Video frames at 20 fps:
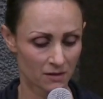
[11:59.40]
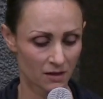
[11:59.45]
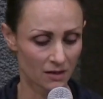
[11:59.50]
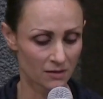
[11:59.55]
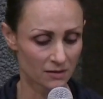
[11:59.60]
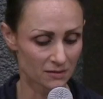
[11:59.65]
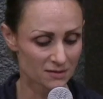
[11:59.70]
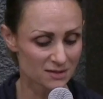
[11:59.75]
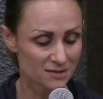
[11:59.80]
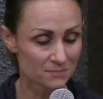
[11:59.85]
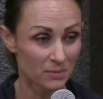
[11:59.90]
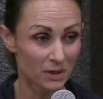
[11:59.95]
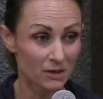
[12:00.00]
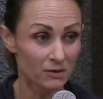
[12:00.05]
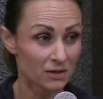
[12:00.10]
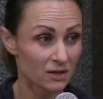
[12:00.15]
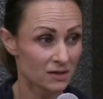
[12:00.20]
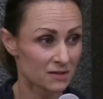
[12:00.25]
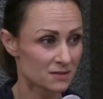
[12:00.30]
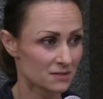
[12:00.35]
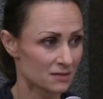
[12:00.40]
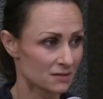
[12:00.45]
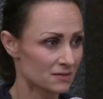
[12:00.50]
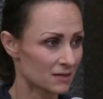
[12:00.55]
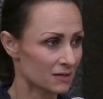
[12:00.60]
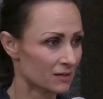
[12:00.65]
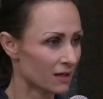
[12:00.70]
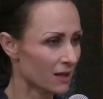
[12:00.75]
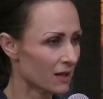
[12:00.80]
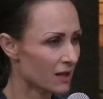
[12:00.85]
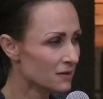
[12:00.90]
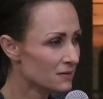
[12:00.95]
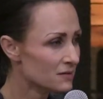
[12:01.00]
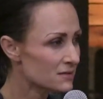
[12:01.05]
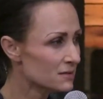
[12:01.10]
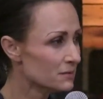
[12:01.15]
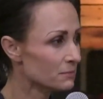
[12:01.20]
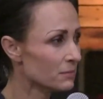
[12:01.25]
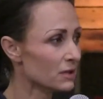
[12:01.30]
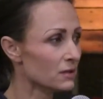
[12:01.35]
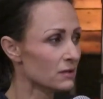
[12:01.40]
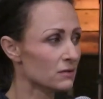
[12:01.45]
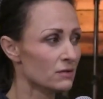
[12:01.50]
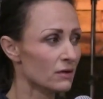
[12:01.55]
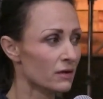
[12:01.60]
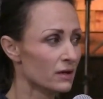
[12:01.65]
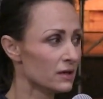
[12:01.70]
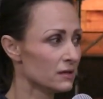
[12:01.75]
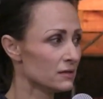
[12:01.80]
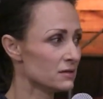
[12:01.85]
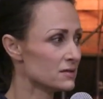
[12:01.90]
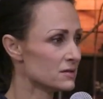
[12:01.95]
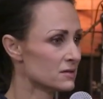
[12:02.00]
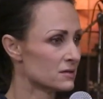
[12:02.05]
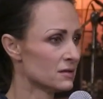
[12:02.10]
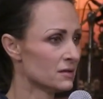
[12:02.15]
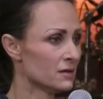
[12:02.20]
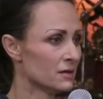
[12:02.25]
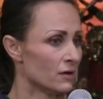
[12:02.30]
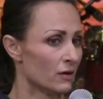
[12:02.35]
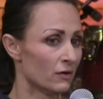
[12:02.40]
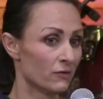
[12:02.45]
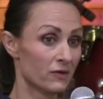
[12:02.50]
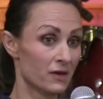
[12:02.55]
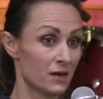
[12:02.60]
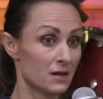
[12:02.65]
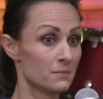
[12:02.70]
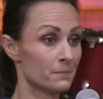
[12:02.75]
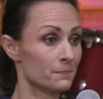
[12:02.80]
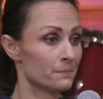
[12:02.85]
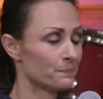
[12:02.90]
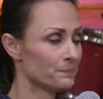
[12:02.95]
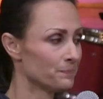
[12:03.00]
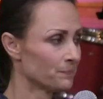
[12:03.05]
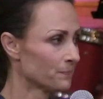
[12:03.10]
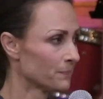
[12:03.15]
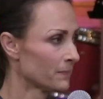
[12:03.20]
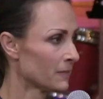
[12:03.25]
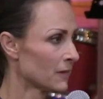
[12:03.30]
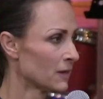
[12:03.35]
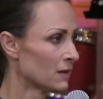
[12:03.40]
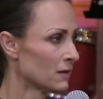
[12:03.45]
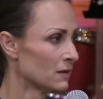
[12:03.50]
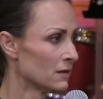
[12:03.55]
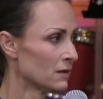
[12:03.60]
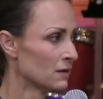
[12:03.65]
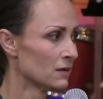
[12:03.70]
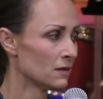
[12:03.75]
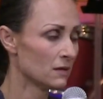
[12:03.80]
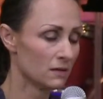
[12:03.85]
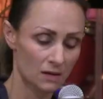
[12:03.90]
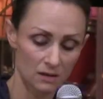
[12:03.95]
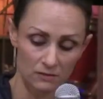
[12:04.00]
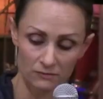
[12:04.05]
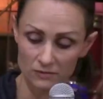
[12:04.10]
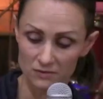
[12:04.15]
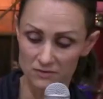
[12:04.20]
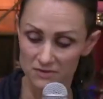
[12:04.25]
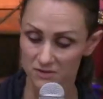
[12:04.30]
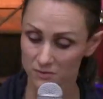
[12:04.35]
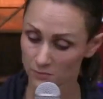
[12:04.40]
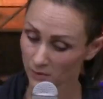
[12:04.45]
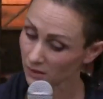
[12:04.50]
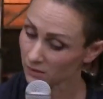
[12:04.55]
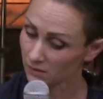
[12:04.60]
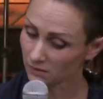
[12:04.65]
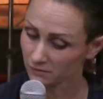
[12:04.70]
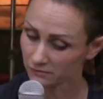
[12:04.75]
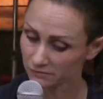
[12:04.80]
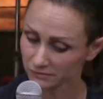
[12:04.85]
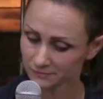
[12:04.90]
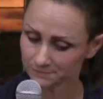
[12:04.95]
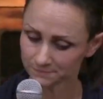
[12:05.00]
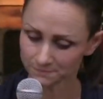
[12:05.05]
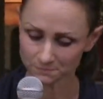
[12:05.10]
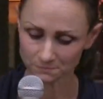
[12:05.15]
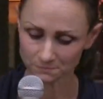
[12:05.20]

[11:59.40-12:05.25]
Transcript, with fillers: and experiences an intimate knowledge of him. Then, verse 12